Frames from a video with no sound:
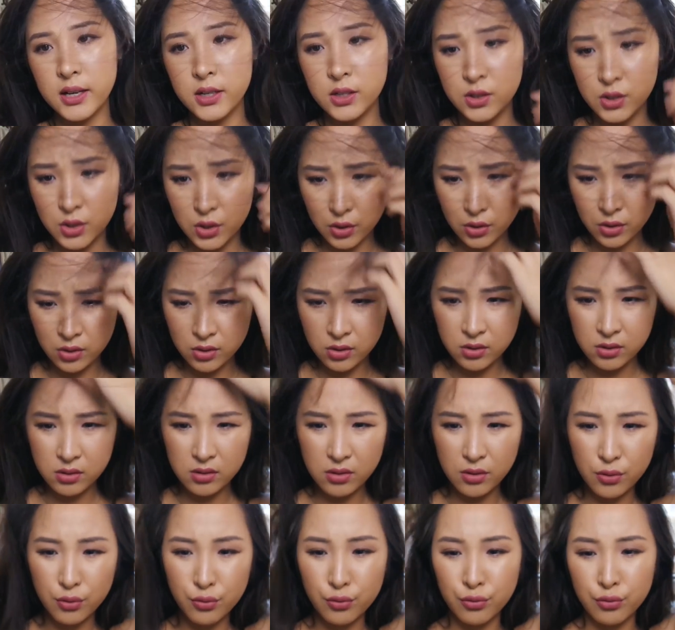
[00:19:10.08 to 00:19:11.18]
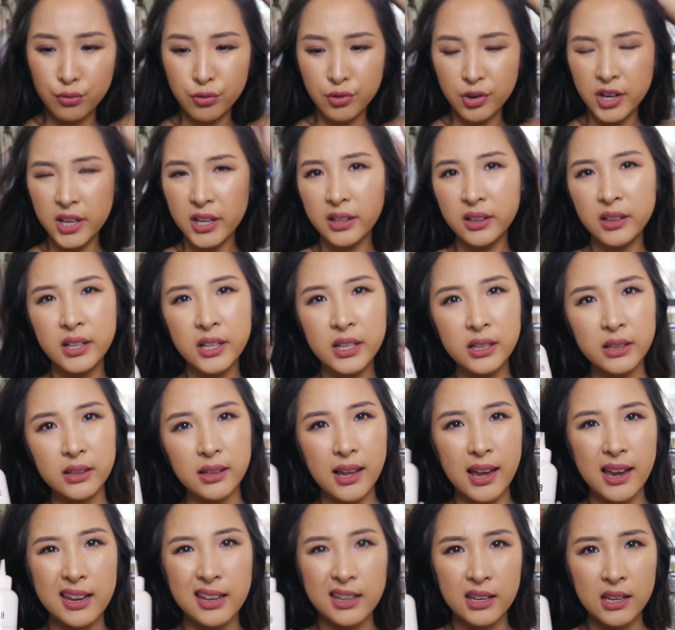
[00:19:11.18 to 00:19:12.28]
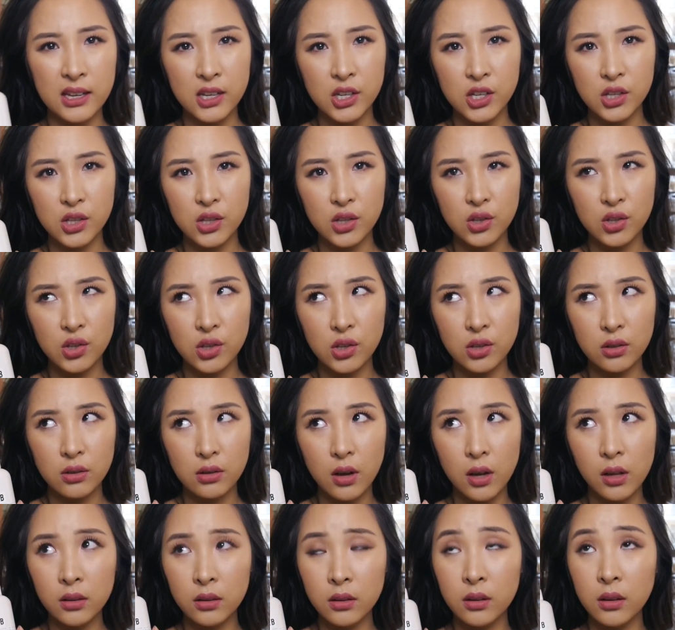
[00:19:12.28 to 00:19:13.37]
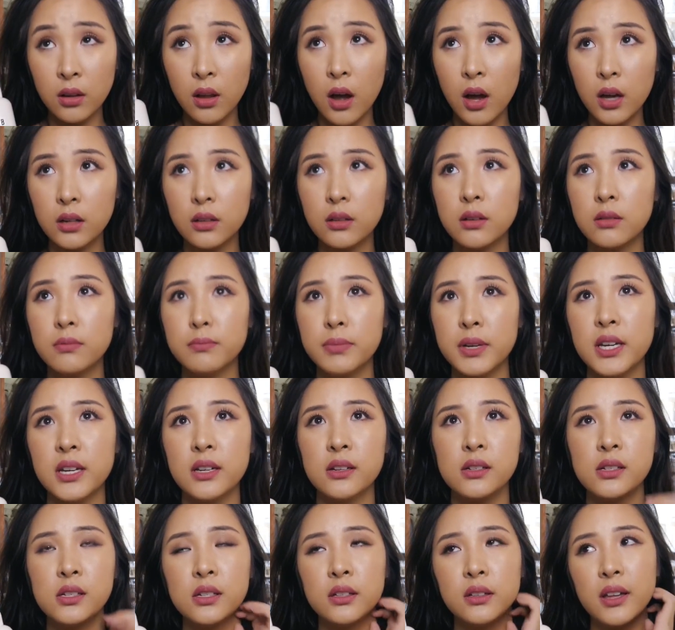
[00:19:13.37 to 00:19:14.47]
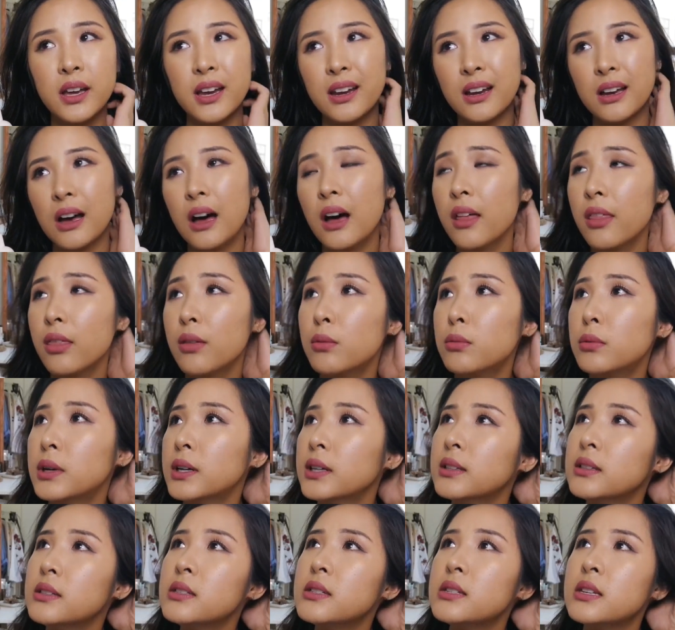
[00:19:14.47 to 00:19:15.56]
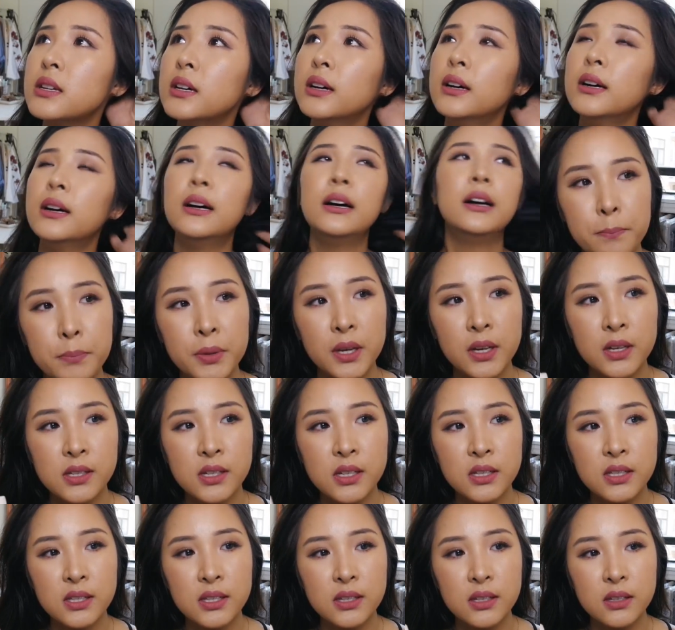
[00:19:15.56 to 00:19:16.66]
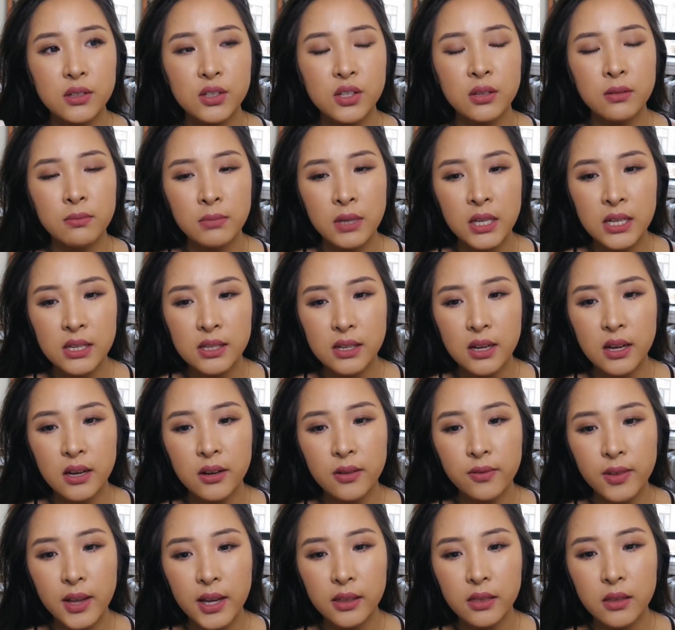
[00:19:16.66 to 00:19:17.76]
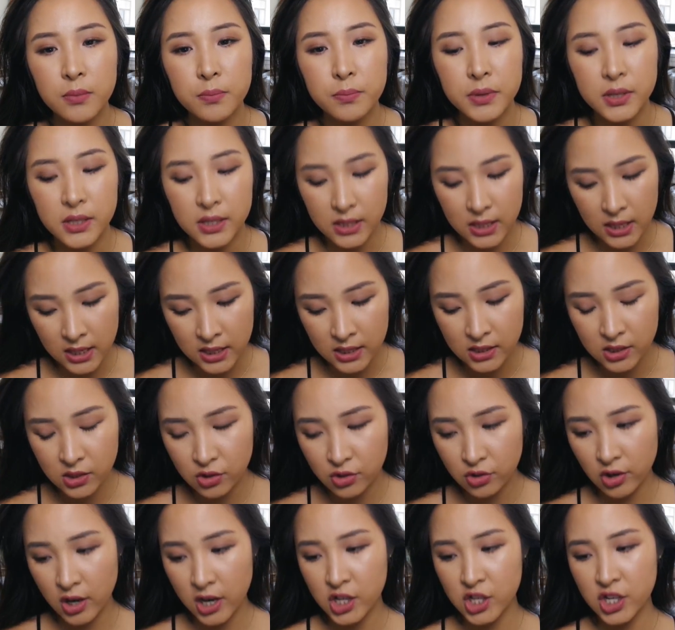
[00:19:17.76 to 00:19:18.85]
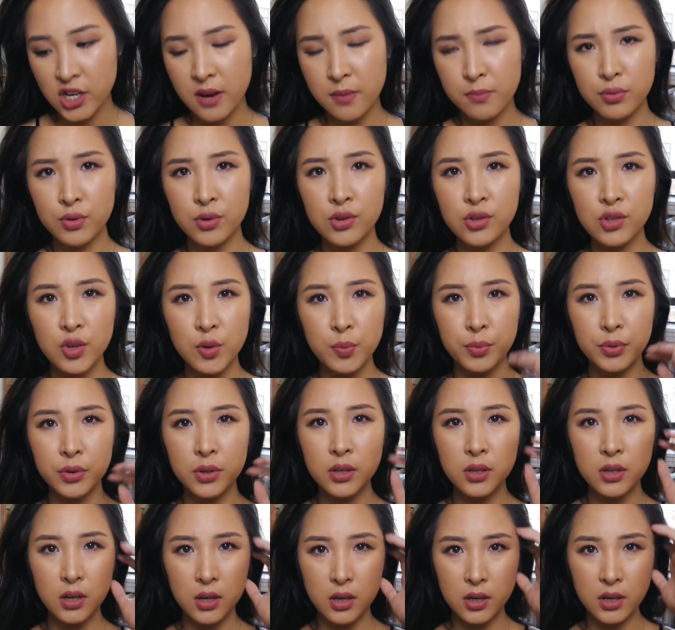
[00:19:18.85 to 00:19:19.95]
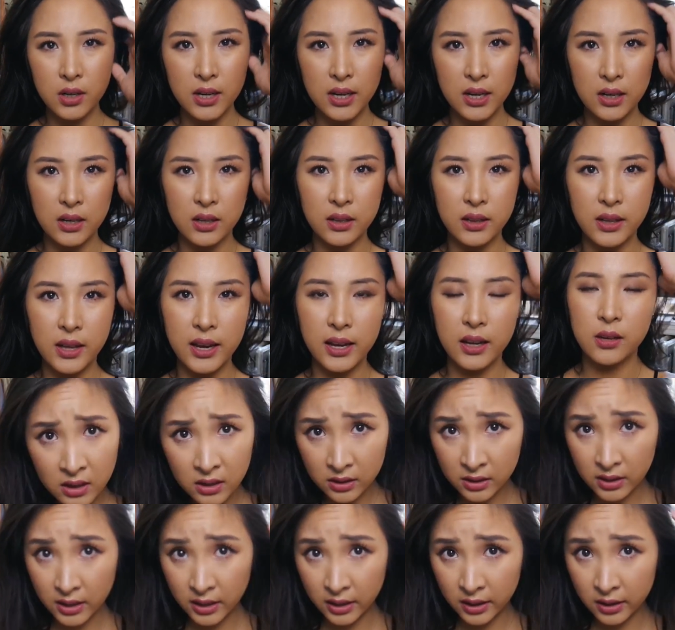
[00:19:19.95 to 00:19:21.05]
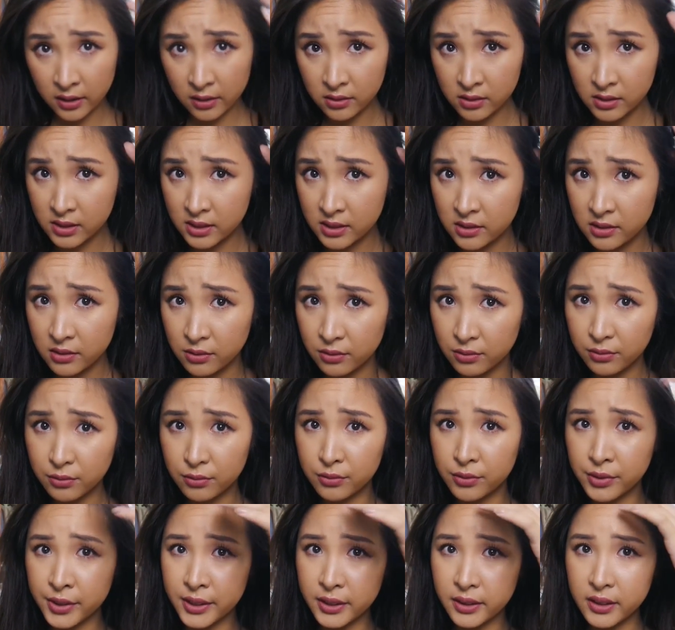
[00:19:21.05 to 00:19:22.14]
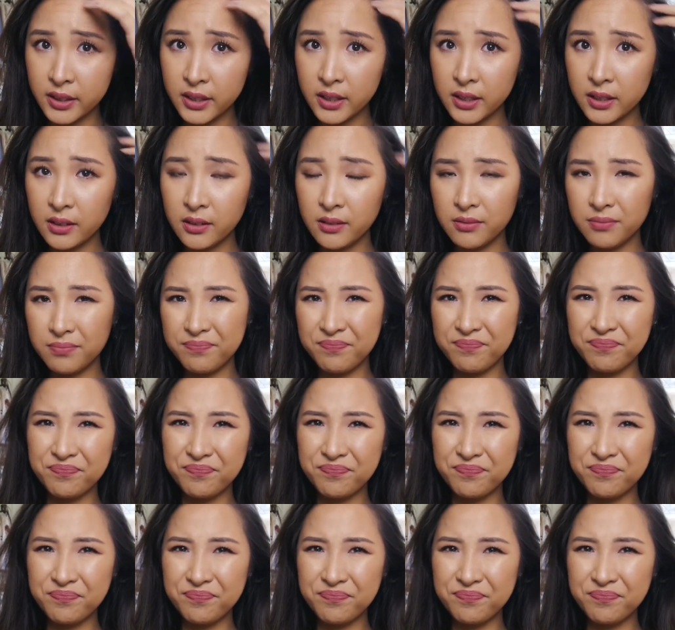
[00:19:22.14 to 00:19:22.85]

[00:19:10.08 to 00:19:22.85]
I don't really like it a lot compared to like other ones because it's, to me, it's kind of like the Batiste dry shampoos. You put it on and it like, the hair is still really